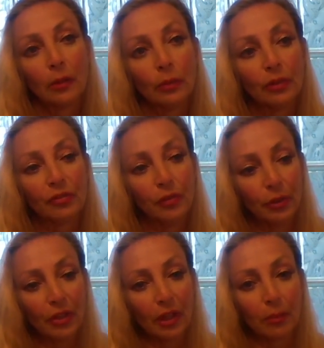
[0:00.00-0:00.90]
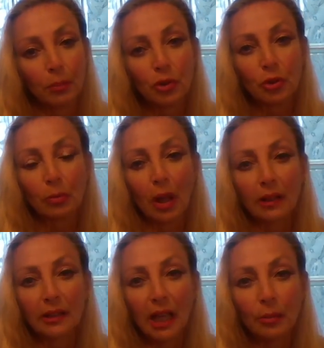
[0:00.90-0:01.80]
with foot-thick butcher
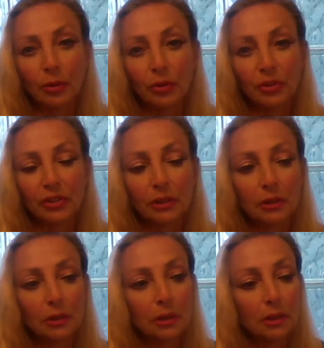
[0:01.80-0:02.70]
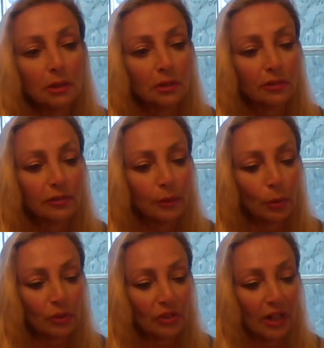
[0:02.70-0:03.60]
block tables and
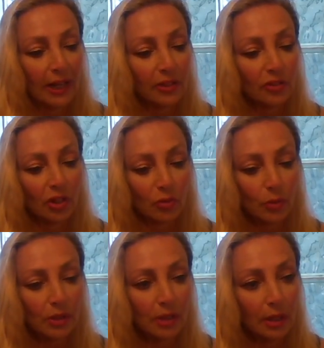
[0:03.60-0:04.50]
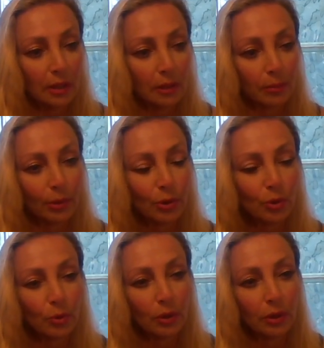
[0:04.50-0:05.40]
floors that I had just redone in
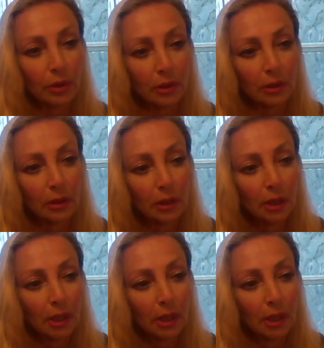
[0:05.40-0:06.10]
birchwood and